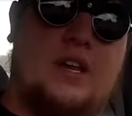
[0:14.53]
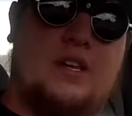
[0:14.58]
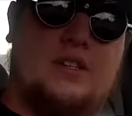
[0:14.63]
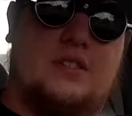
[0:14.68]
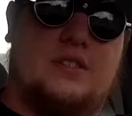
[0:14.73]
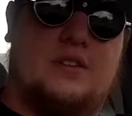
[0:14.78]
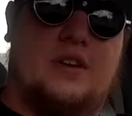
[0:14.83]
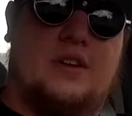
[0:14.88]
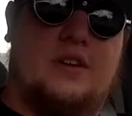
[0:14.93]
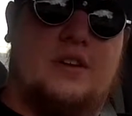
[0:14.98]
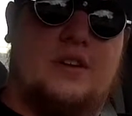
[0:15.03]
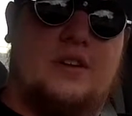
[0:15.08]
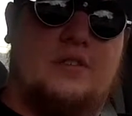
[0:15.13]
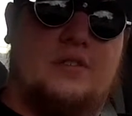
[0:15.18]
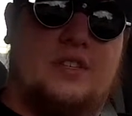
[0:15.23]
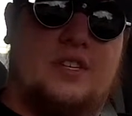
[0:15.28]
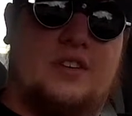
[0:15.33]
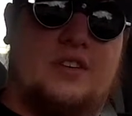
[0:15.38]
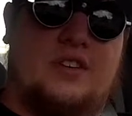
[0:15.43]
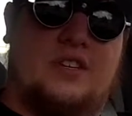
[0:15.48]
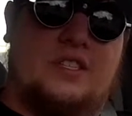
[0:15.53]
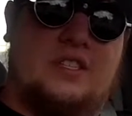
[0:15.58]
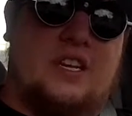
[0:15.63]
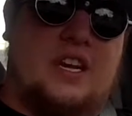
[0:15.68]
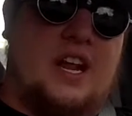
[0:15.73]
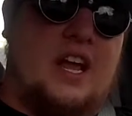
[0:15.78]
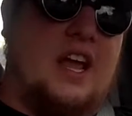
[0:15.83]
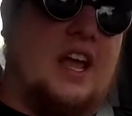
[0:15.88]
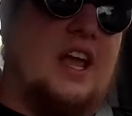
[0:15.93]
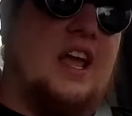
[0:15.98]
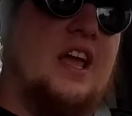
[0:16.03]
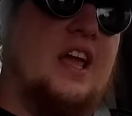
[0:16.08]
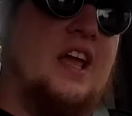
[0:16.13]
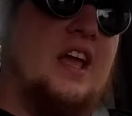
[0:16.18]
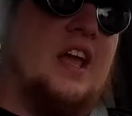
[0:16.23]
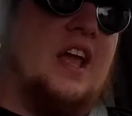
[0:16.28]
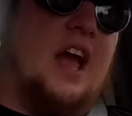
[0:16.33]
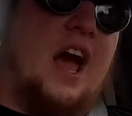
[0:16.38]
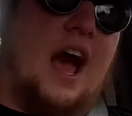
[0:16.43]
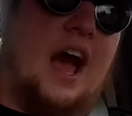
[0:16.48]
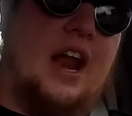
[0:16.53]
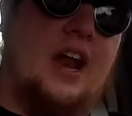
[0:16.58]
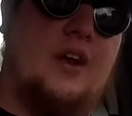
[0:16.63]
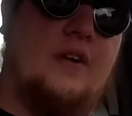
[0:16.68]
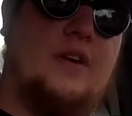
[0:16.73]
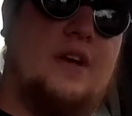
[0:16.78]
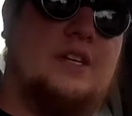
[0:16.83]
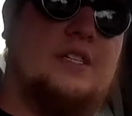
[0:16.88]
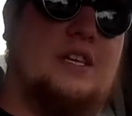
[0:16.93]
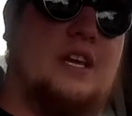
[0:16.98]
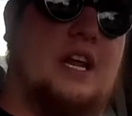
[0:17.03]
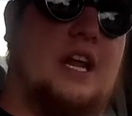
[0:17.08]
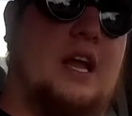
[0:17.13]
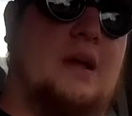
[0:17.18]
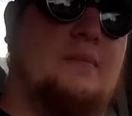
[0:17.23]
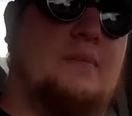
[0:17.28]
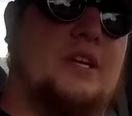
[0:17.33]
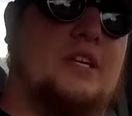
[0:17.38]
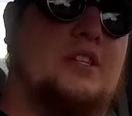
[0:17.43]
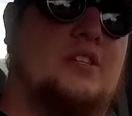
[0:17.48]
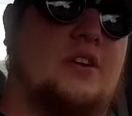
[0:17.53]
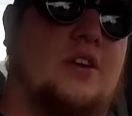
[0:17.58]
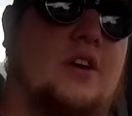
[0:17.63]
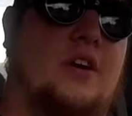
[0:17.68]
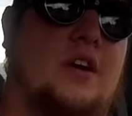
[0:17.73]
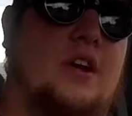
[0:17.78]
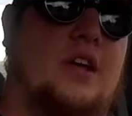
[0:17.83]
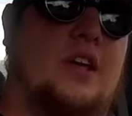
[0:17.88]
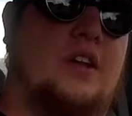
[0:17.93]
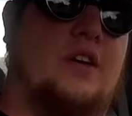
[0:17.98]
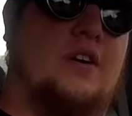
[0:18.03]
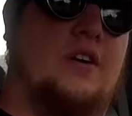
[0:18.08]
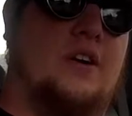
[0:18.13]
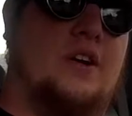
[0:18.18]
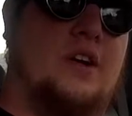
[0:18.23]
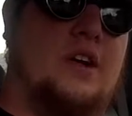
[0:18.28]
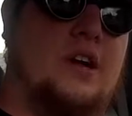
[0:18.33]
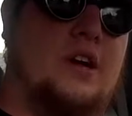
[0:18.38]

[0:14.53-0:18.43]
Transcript: and start a new series today. I know I said I'd be starting it on,